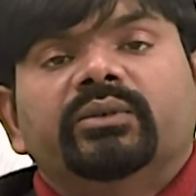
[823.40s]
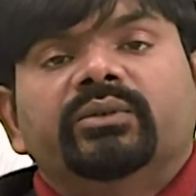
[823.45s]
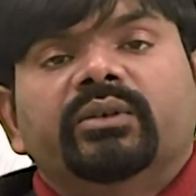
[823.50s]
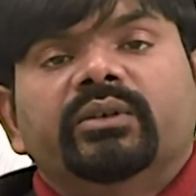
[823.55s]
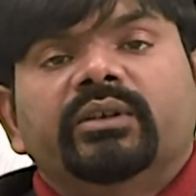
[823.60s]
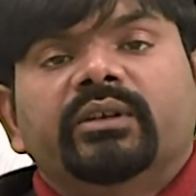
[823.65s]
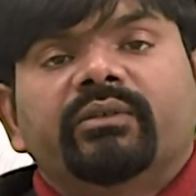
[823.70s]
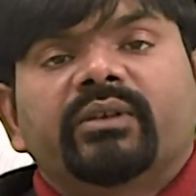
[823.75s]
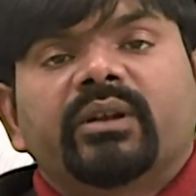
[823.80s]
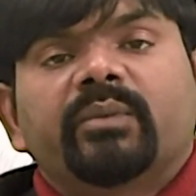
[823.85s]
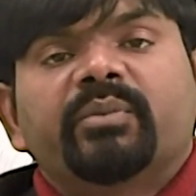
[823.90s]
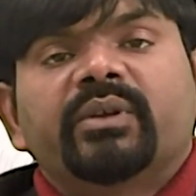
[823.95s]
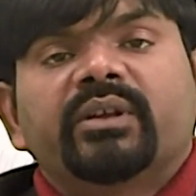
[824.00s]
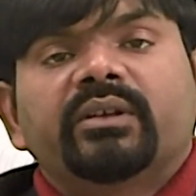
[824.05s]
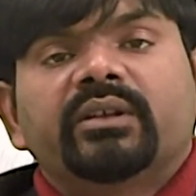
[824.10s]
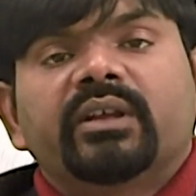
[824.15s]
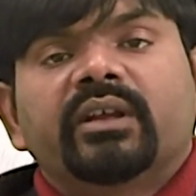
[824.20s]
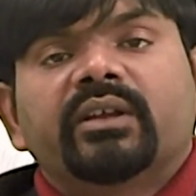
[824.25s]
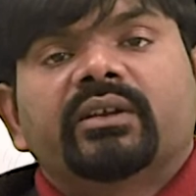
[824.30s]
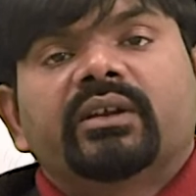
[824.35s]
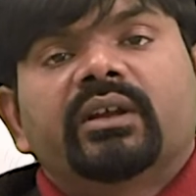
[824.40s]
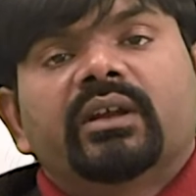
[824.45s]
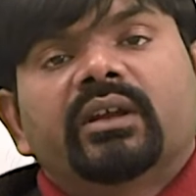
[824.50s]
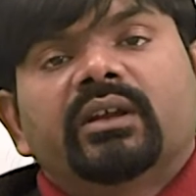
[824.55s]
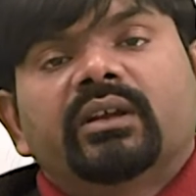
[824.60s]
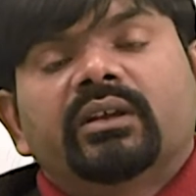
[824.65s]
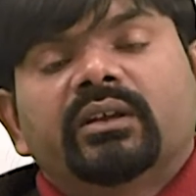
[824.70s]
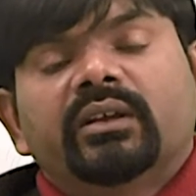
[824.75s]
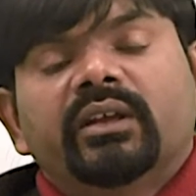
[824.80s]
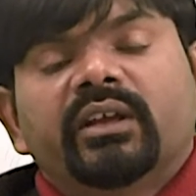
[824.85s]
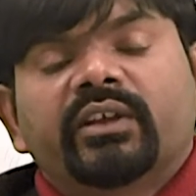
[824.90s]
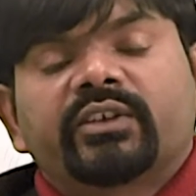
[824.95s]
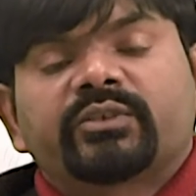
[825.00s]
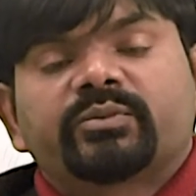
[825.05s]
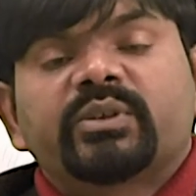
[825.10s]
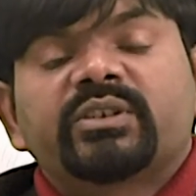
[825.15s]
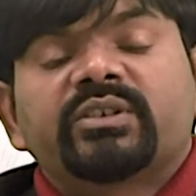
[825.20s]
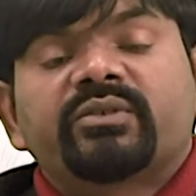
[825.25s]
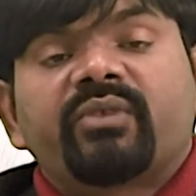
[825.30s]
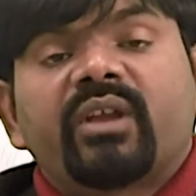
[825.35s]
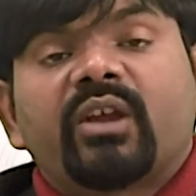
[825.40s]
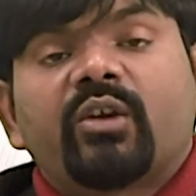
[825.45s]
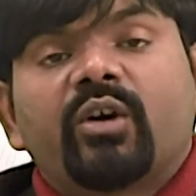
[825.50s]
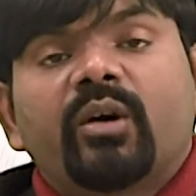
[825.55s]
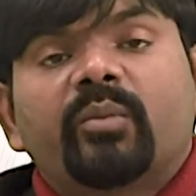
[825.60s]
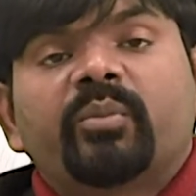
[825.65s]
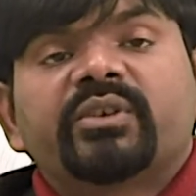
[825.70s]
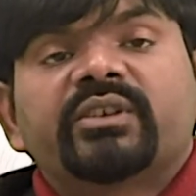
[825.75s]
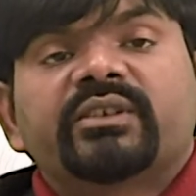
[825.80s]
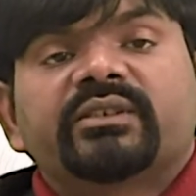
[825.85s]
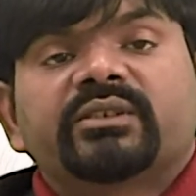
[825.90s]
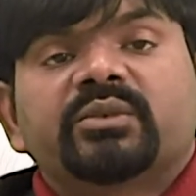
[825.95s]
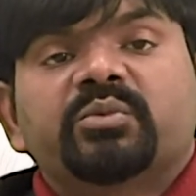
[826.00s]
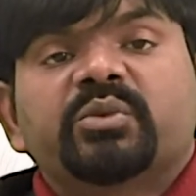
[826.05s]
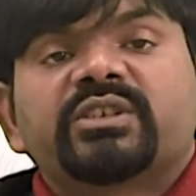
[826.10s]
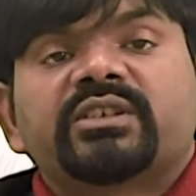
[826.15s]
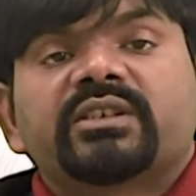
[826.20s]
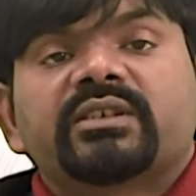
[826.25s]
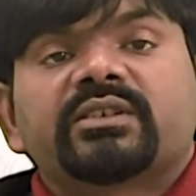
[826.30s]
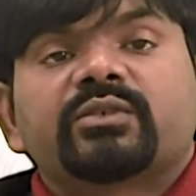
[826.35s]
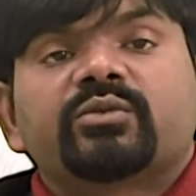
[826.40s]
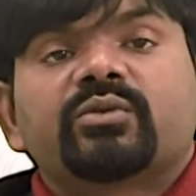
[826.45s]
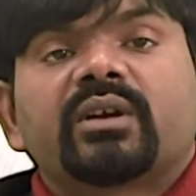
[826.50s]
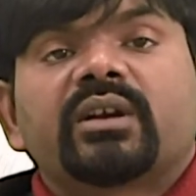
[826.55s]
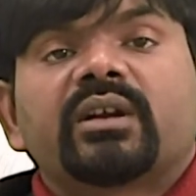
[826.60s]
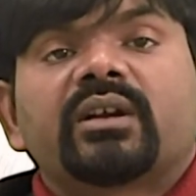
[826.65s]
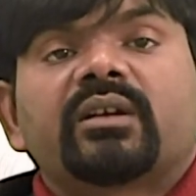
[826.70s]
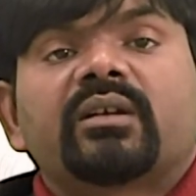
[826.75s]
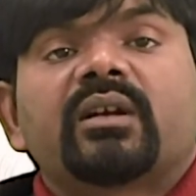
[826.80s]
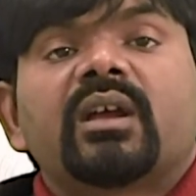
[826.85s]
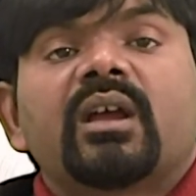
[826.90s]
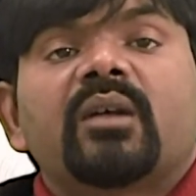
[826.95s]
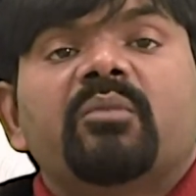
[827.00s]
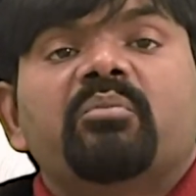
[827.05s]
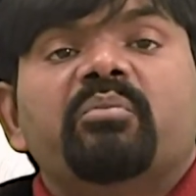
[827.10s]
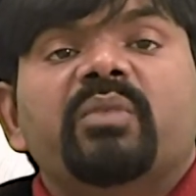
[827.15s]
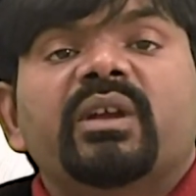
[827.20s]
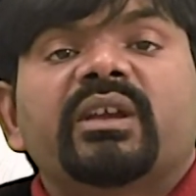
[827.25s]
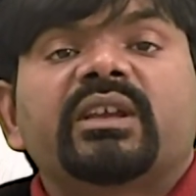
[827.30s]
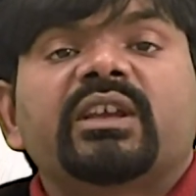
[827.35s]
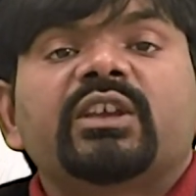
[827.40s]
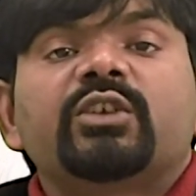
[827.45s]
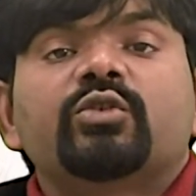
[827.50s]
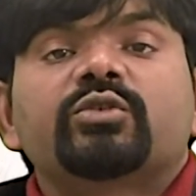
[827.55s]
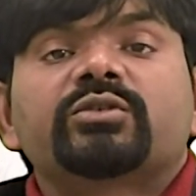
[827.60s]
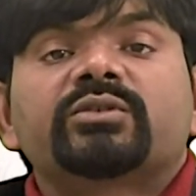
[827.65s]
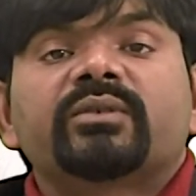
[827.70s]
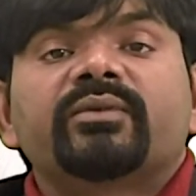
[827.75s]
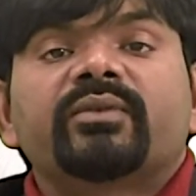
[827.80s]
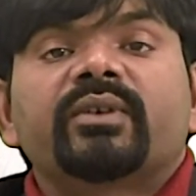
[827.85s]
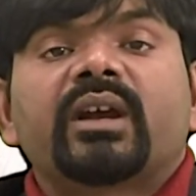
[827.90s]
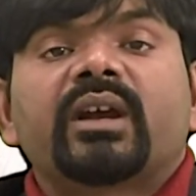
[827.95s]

developing expository composition, which is making use of